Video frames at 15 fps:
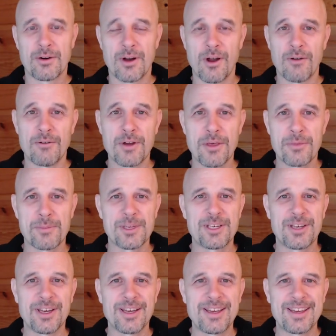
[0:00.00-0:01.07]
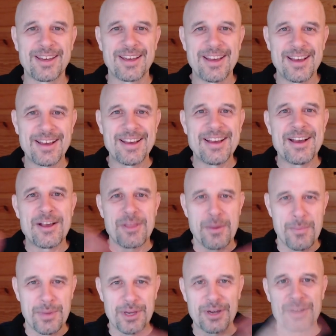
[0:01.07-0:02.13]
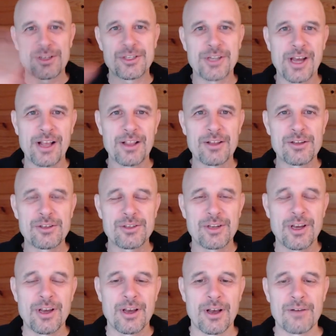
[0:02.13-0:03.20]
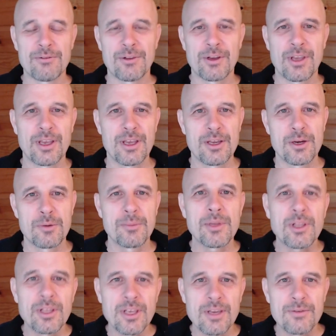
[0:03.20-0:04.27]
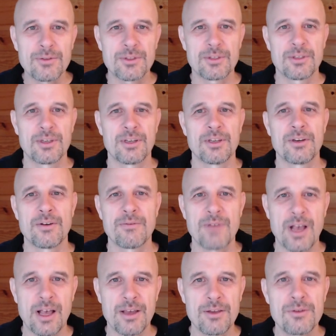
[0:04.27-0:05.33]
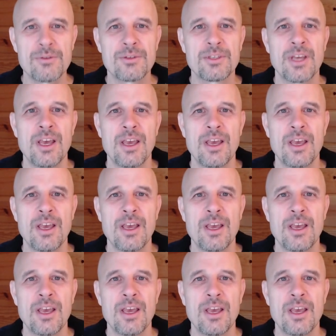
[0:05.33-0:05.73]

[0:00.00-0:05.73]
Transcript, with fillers: arithmetic, the bigger challenge of looking at your beliefs, your values,